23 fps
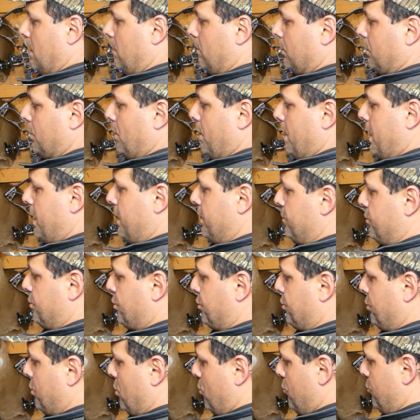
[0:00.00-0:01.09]
go ahead and
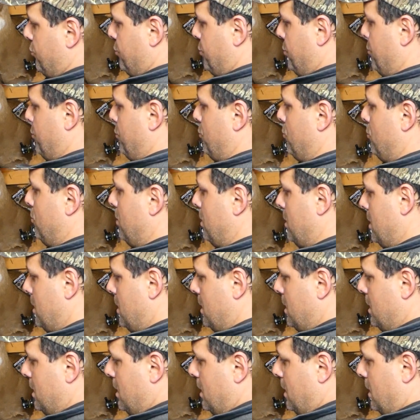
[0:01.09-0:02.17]
show you
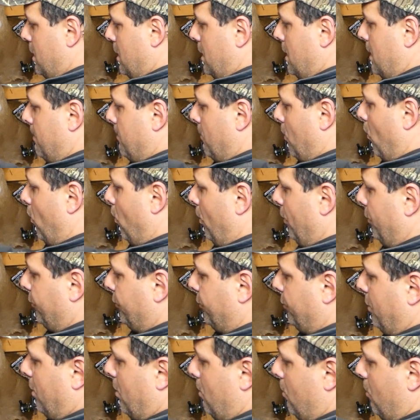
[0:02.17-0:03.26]

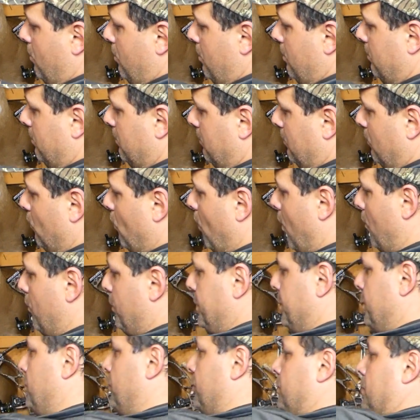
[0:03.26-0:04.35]
also what we
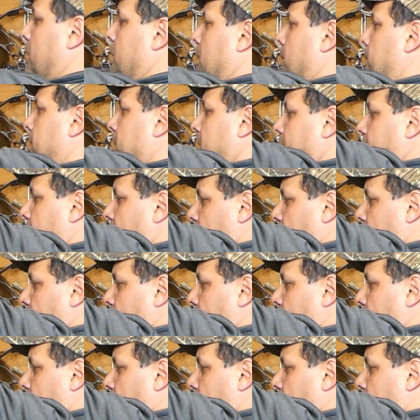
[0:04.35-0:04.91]
use. Well, let me leave